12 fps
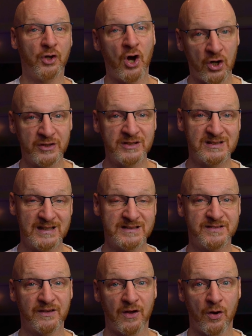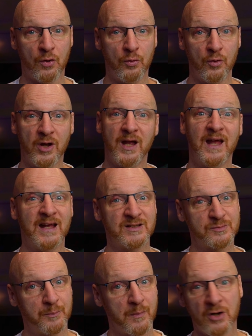on his list to go
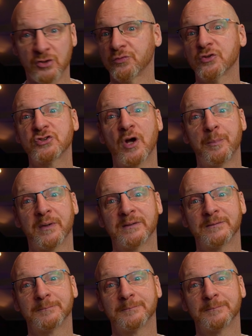is Max Verstappen.